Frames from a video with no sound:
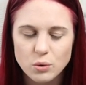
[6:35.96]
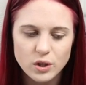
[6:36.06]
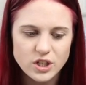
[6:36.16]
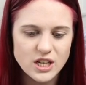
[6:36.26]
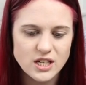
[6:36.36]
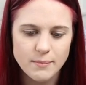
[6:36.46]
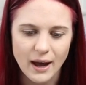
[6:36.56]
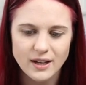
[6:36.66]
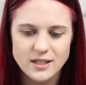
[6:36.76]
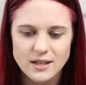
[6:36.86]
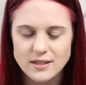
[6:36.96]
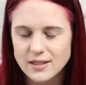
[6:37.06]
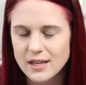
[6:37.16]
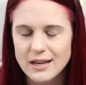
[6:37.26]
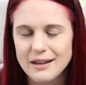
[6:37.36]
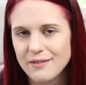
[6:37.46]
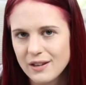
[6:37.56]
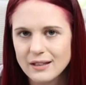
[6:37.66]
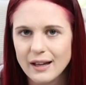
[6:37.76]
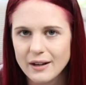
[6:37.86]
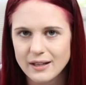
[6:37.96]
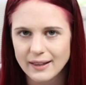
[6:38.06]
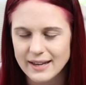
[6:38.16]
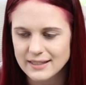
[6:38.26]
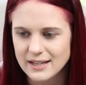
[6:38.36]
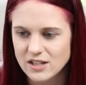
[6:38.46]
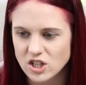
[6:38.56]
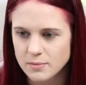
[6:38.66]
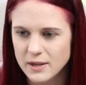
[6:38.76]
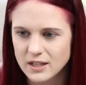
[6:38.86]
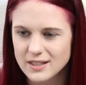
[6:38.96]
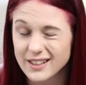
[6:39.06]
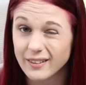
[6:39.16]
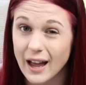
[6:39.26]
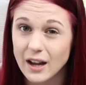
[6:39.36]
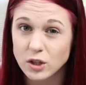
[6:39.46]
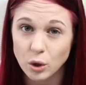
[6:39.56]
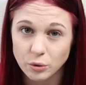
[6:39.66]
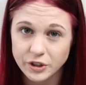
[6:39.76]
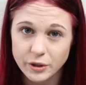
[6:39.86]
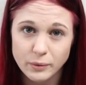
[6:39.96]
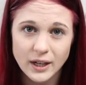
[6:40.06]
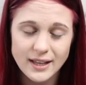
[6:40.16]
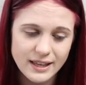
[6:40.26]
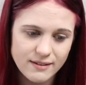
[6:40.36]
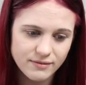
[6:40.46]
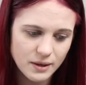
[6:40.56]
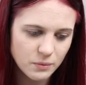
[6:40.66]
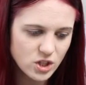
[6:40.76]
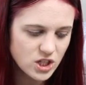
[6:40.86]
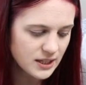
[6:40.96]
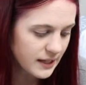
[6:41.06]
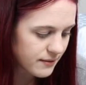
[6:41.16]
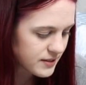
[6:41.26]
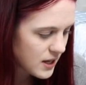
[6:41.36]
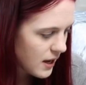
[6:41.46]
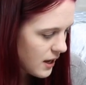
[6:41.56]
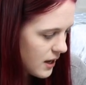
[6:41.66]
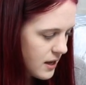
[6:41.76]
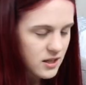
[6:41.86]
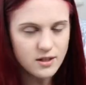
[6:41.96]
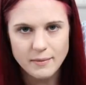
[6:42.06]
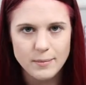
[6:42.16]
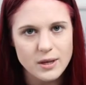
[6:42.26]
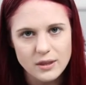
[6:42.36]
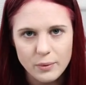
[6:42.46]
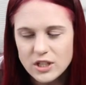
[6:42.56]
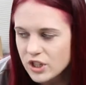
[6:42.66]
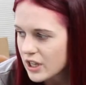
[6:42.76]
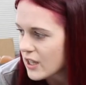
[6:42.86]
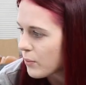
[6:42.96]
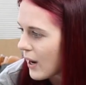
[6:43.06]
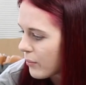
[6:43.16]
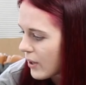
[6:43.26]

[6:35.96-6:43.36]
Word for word: or TJ Maxx and see if he likes it just because it's a lot colder where I live than where she lives. So maybe in the winter he'd want